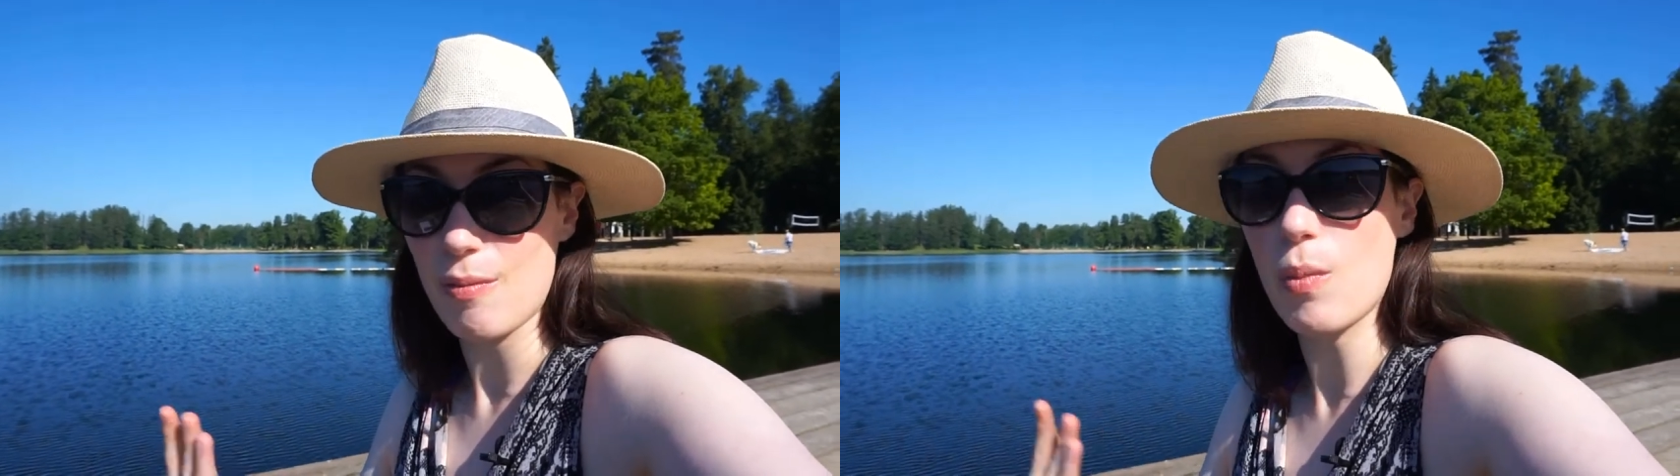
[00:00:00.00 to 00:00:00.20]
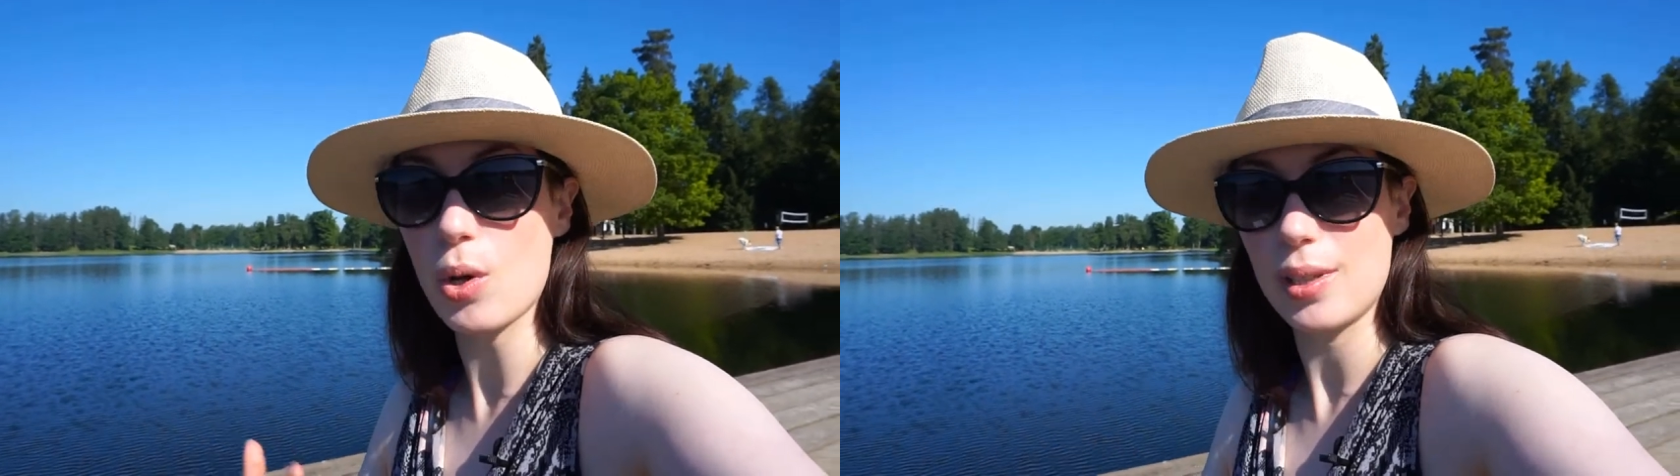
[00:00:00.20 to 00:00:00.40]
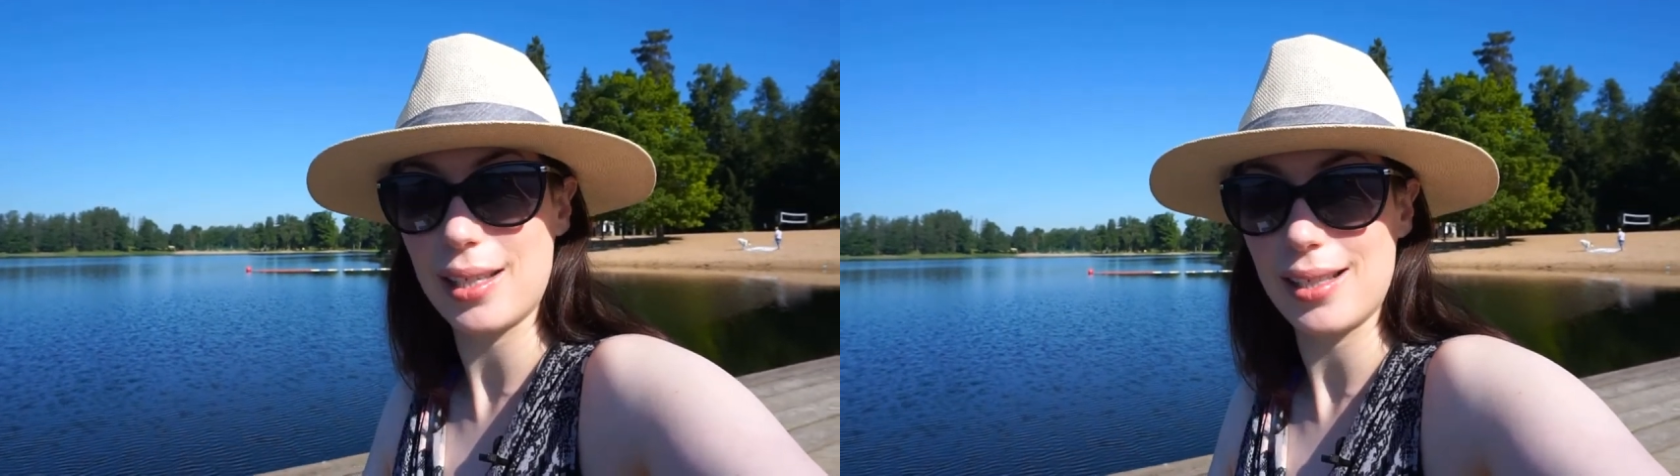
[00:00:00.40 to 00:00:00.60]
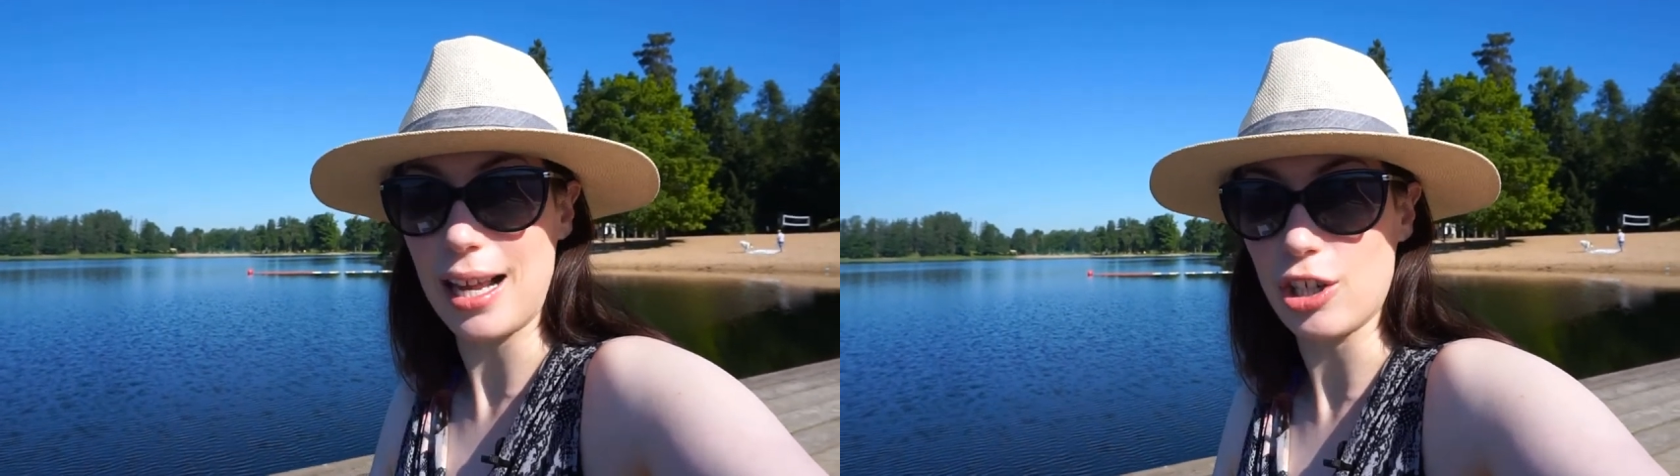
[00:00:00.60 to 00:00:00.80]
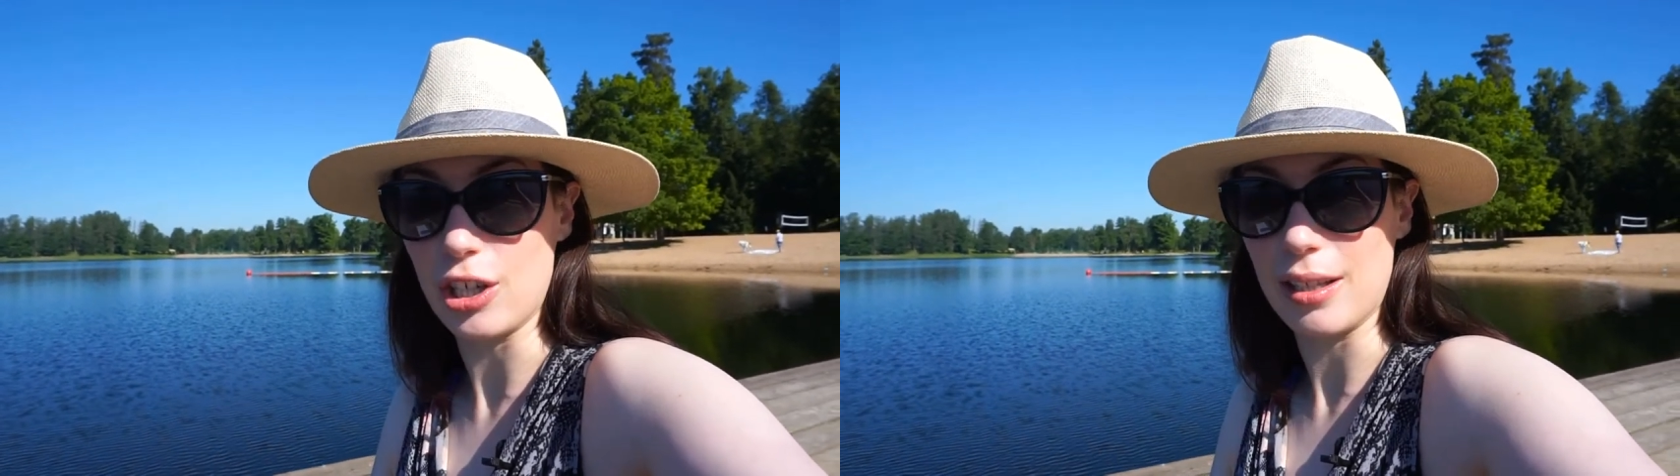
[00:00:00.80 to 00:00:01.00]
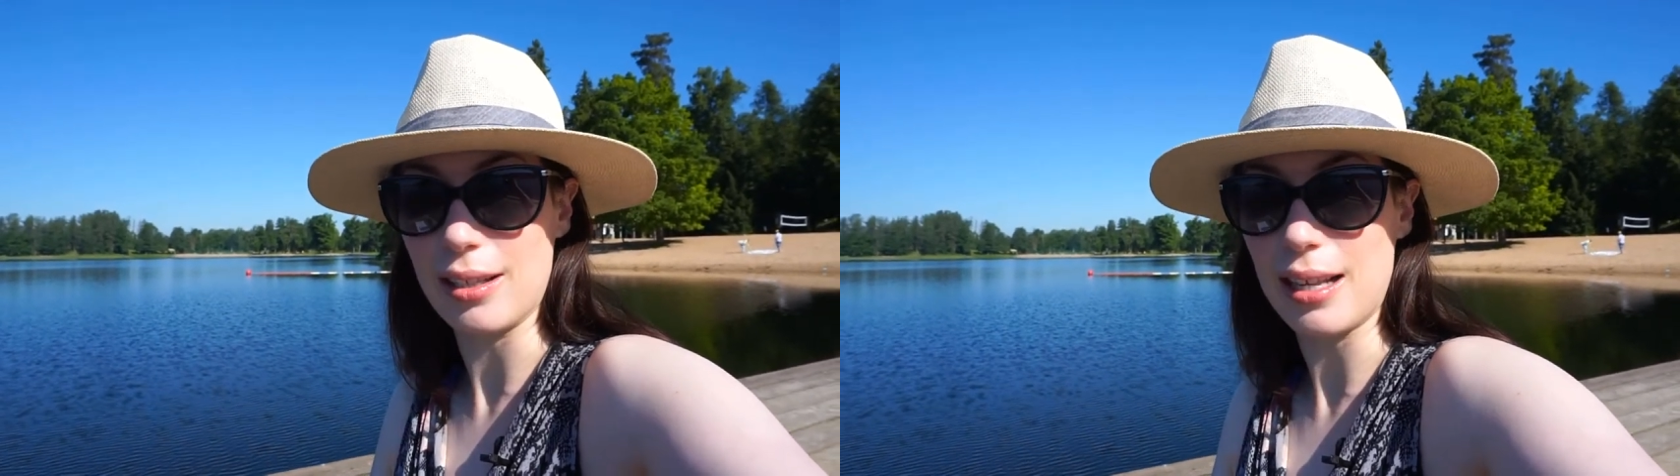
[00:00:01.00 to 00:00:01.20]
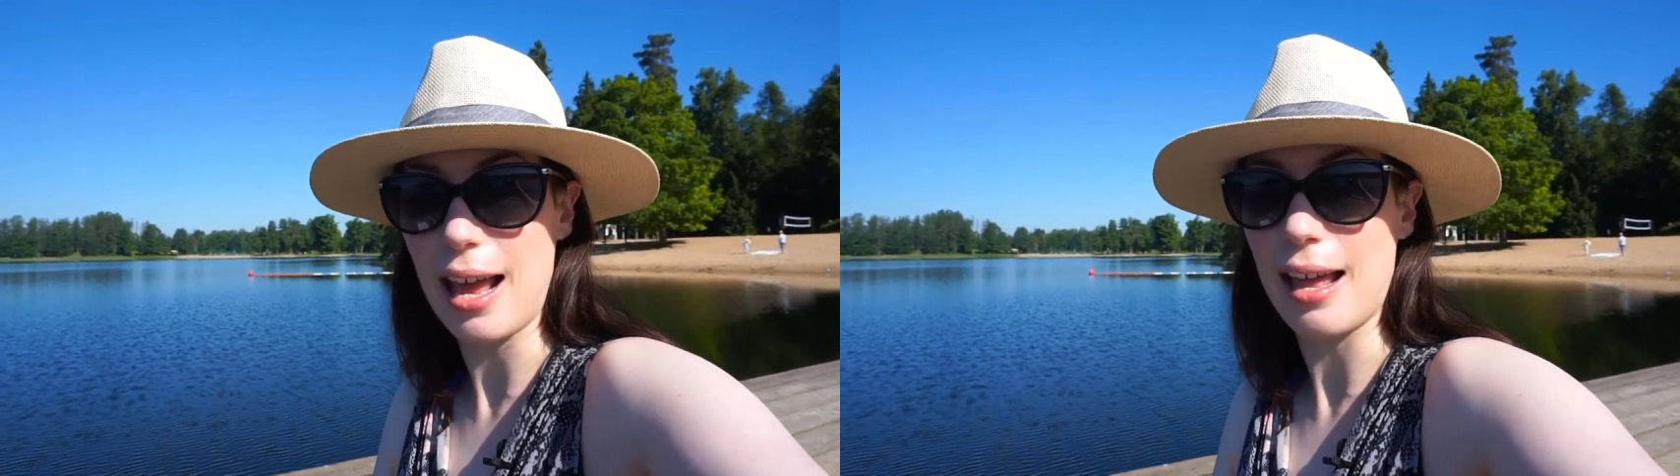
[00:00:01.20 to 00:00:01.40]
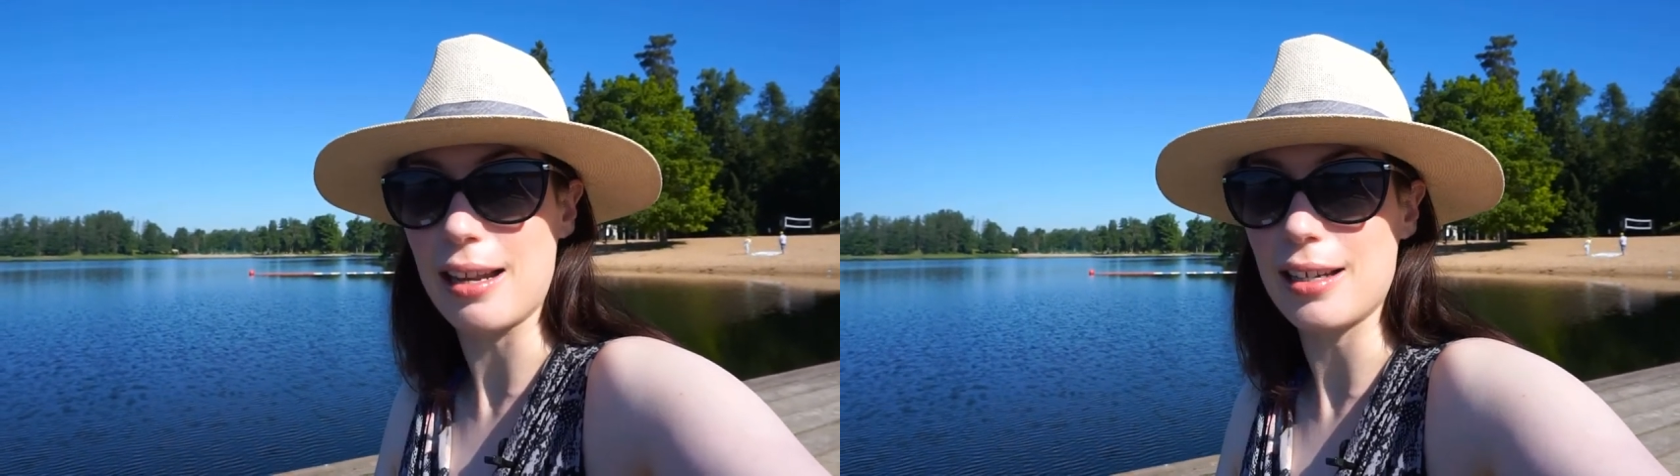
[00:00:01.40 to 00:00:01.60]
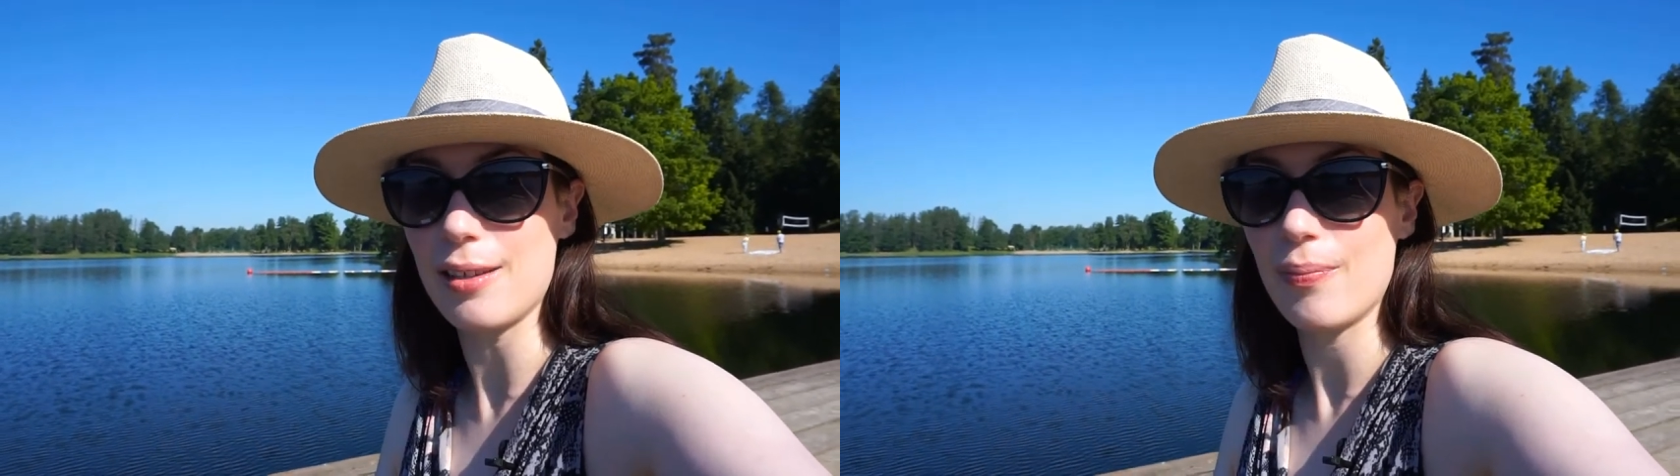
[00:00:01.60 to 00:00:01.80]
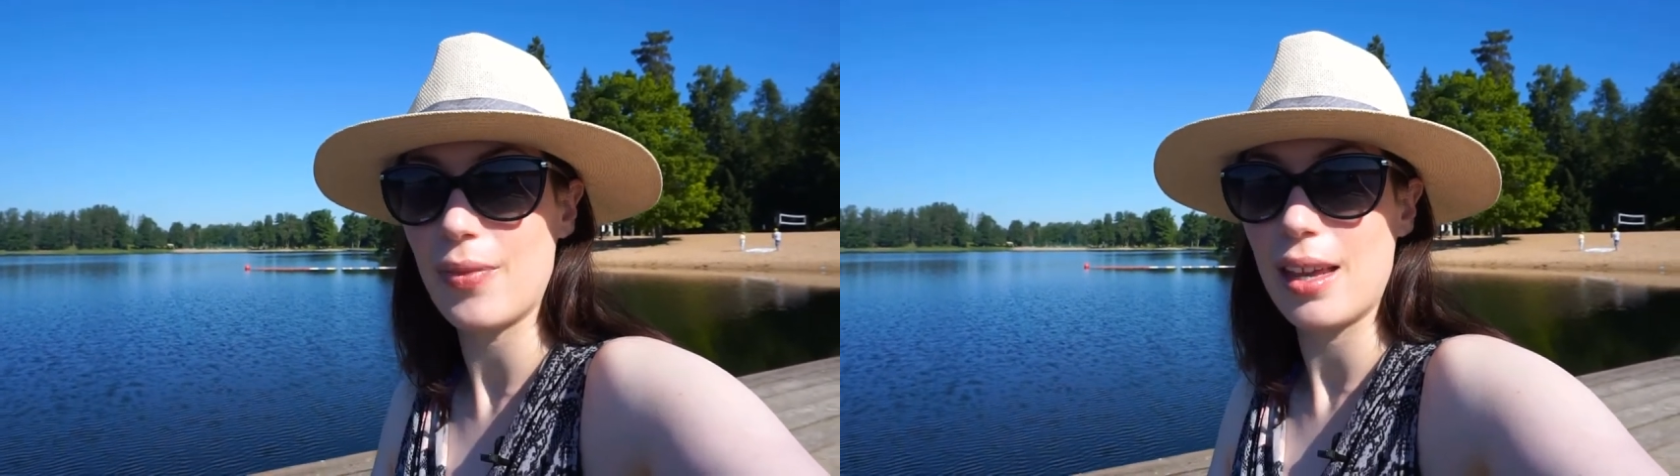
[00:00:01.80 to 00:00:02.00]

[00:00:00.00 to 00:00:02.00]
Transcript: most sessions, and